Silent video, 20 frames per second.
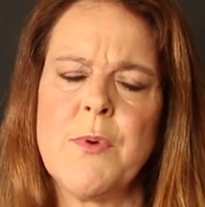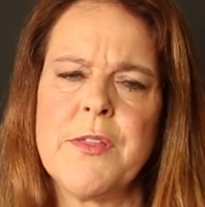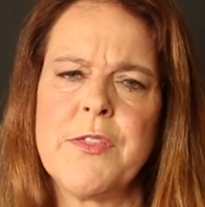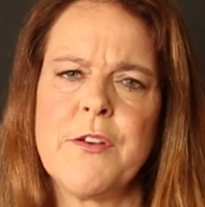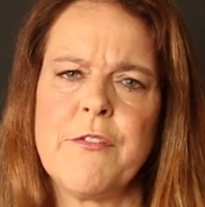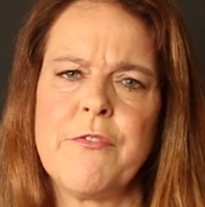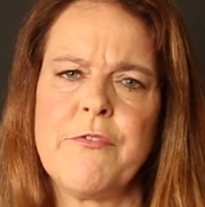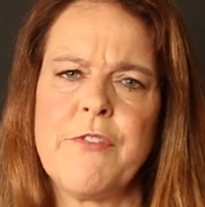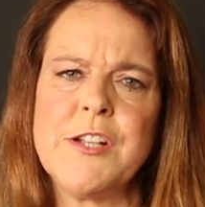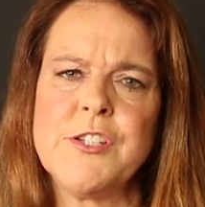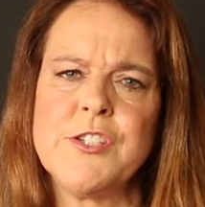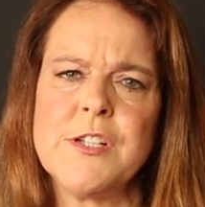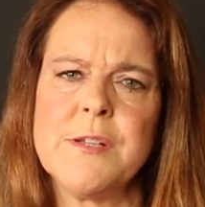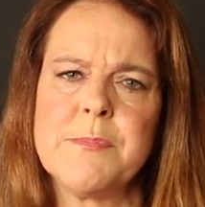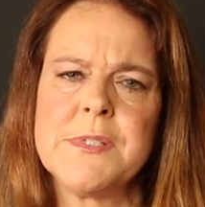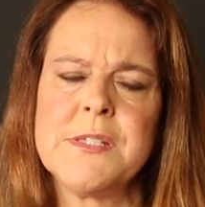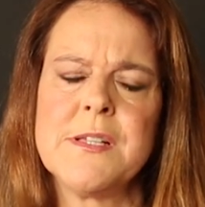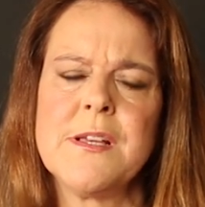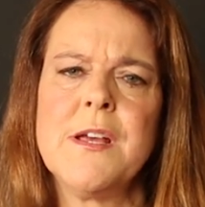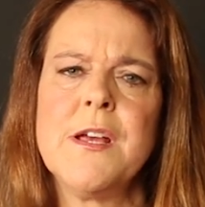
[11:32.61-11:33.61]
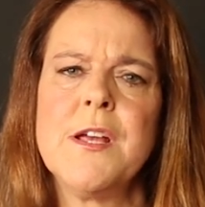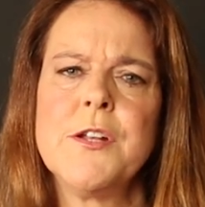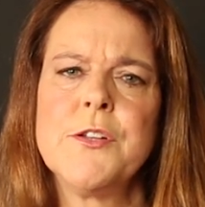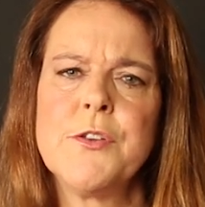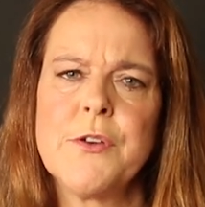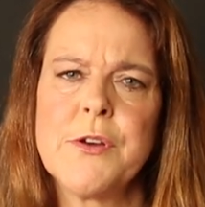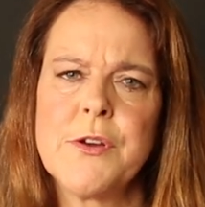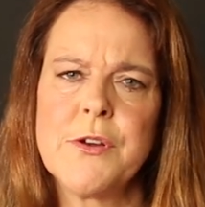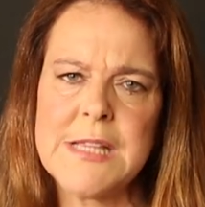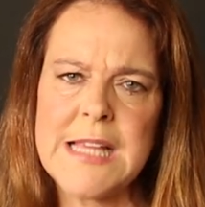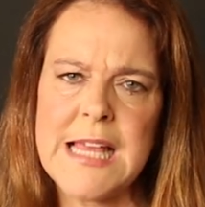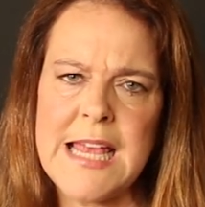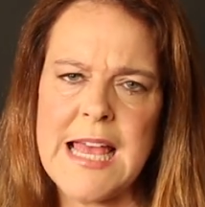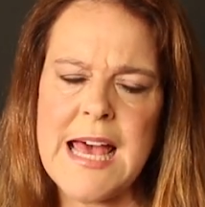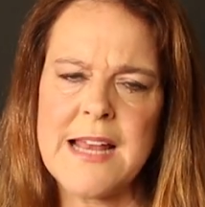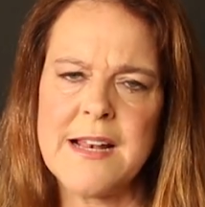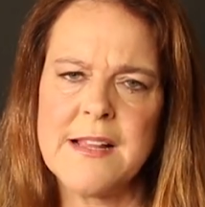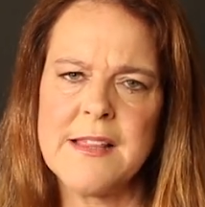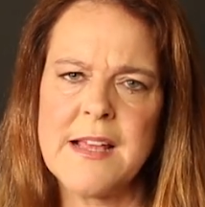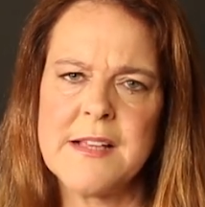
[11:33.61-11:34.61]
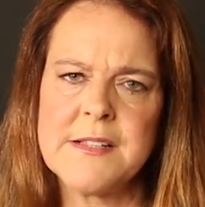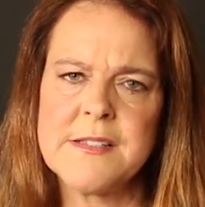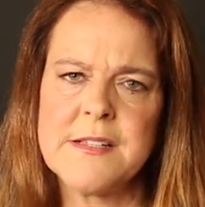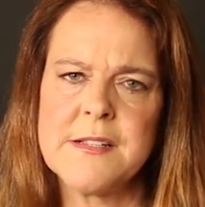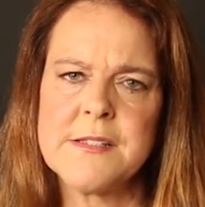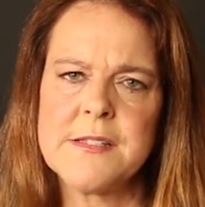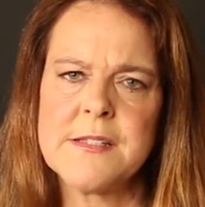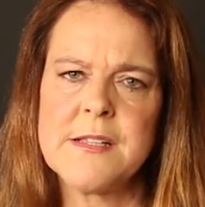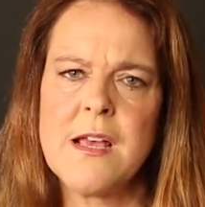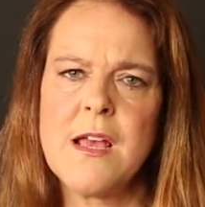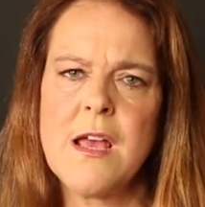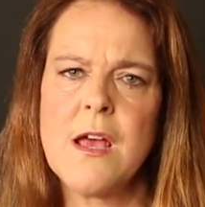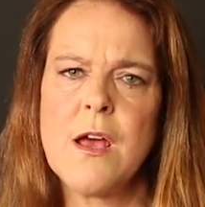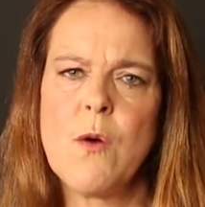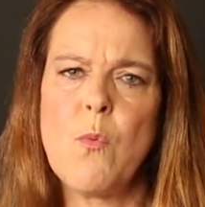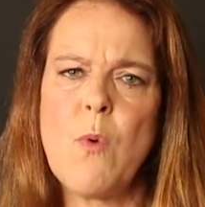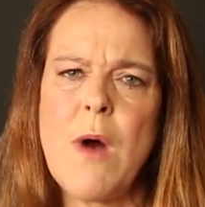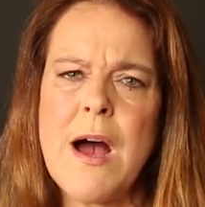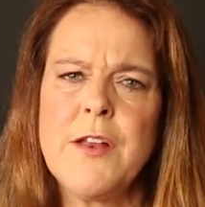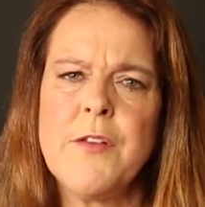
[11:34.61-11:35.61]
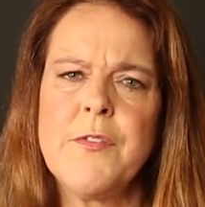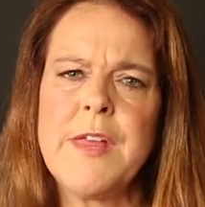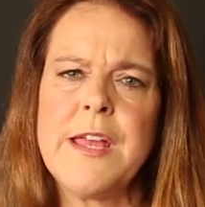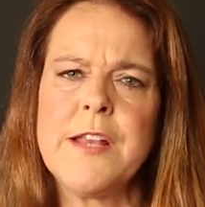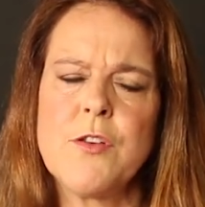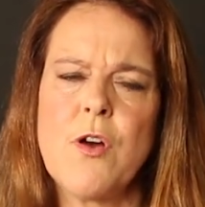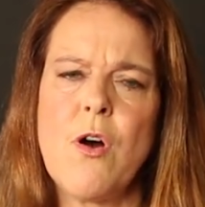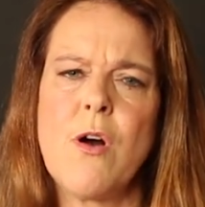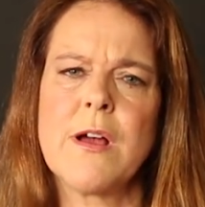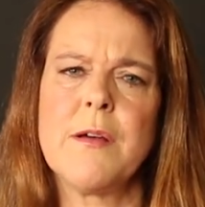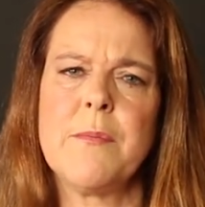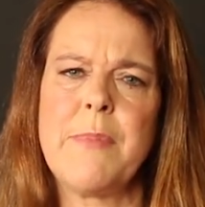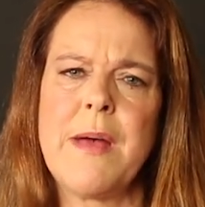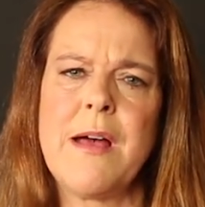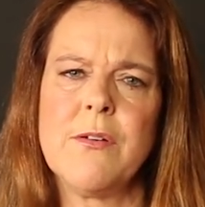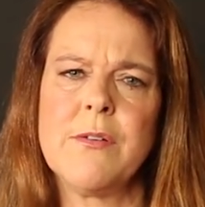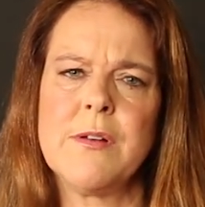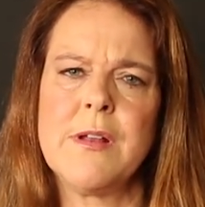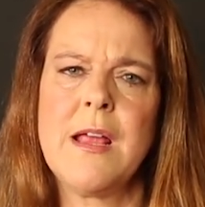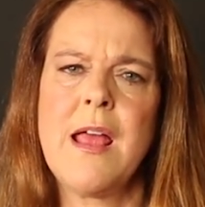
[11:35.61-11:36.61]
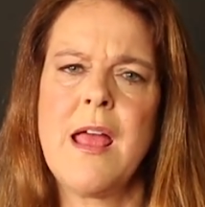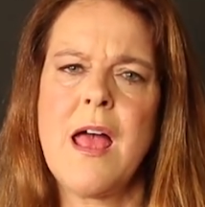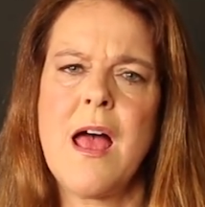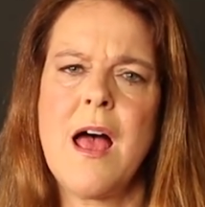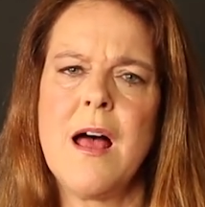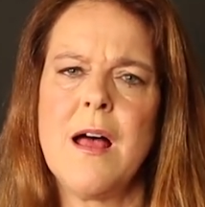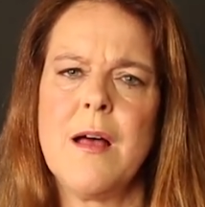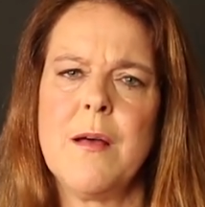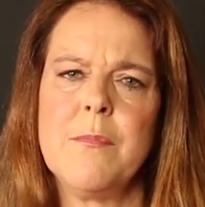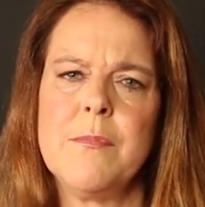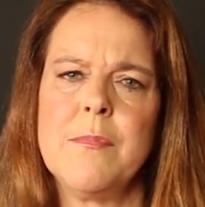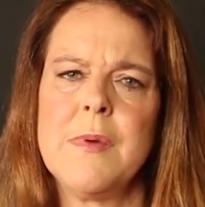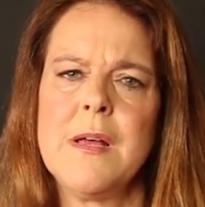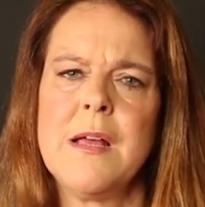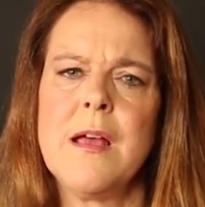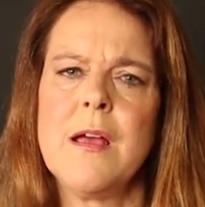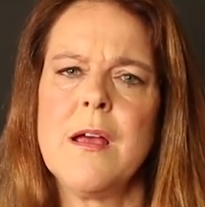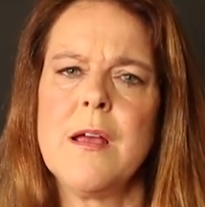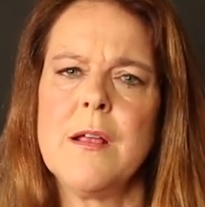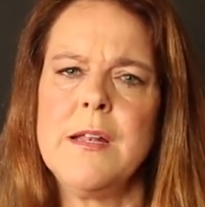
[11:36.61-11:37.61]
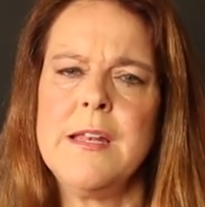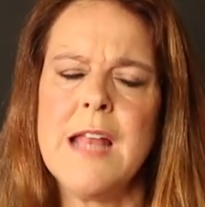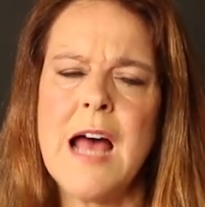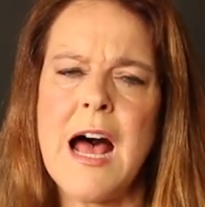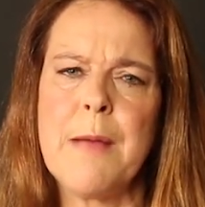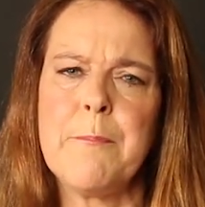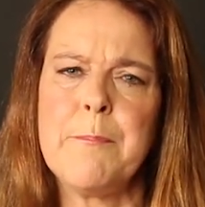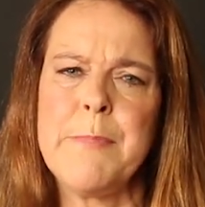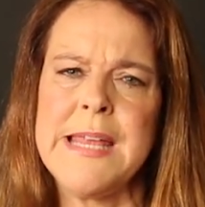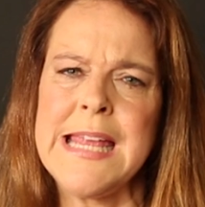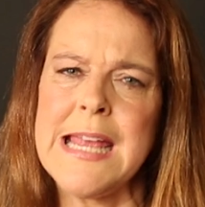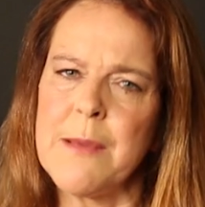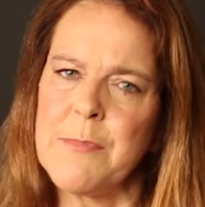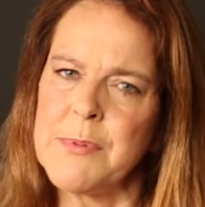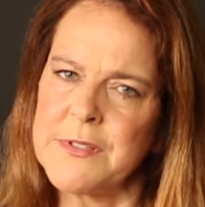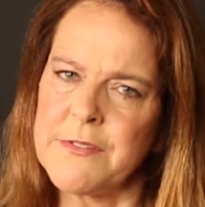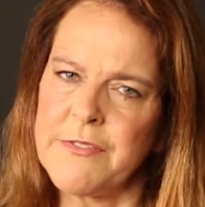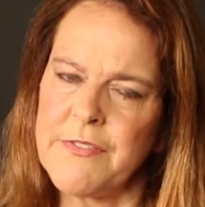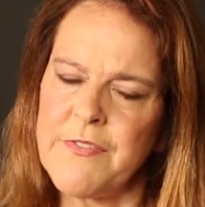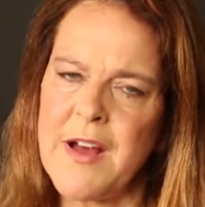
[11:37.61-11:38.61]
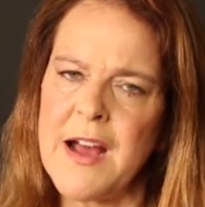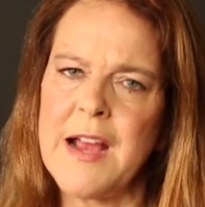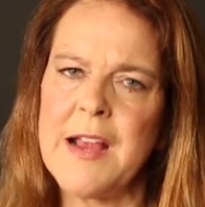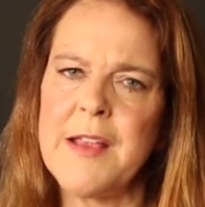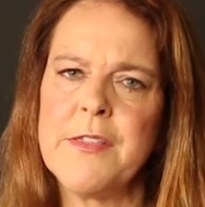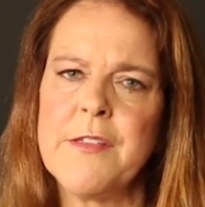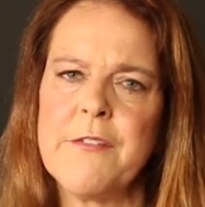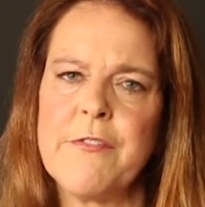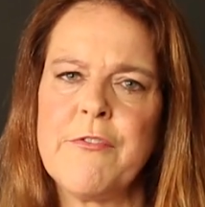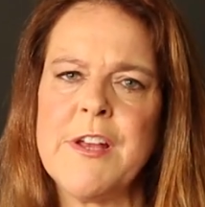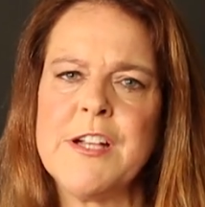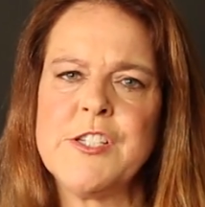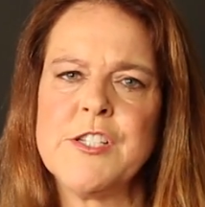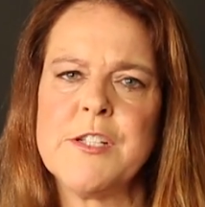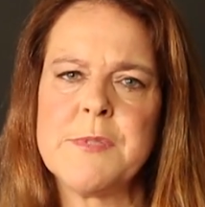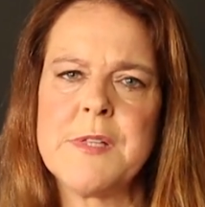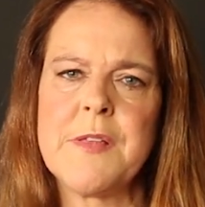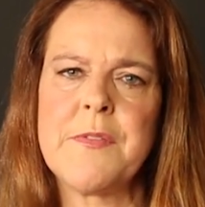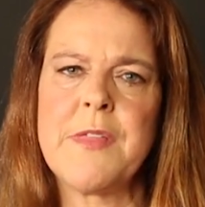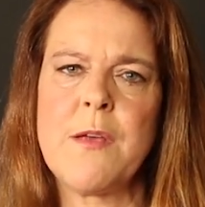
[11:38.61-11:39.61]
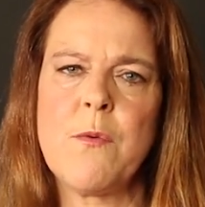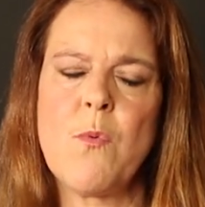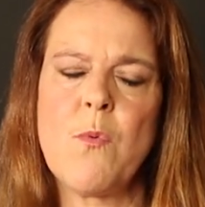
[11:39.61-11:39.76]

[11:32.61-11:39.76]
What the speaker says: with their friendships during late adolescence? Why do they talk about not being able to find the friendships that they